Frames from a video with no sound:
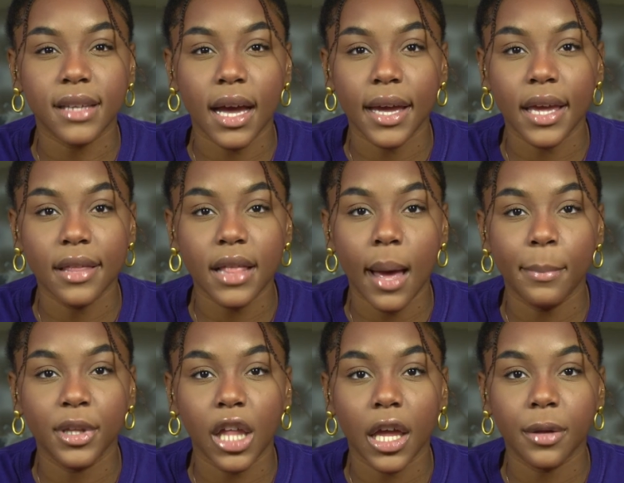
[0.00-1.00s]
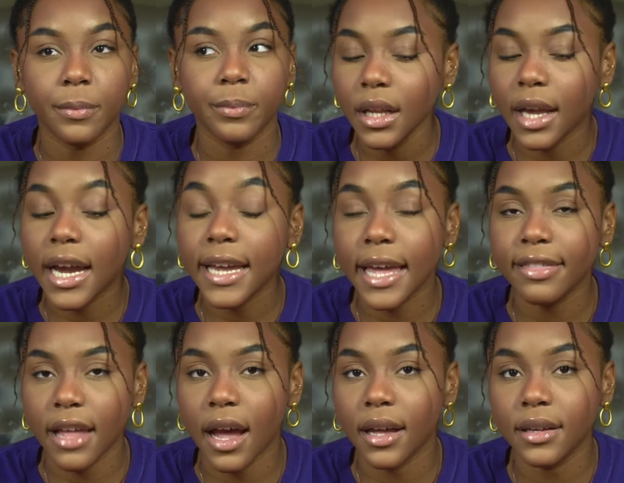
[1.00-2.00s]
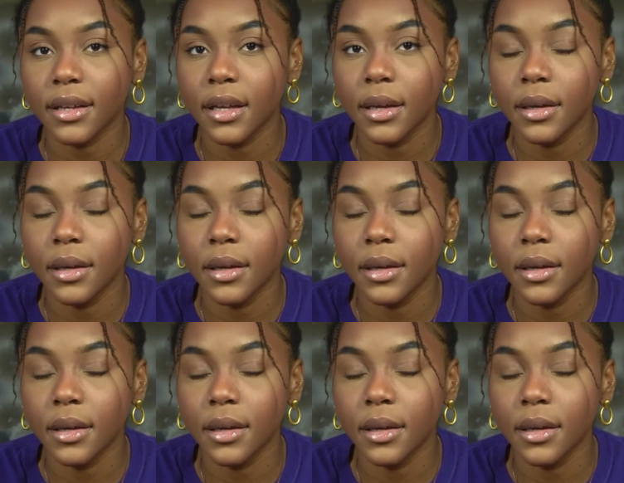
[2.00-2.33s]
like I get that, but like I get that.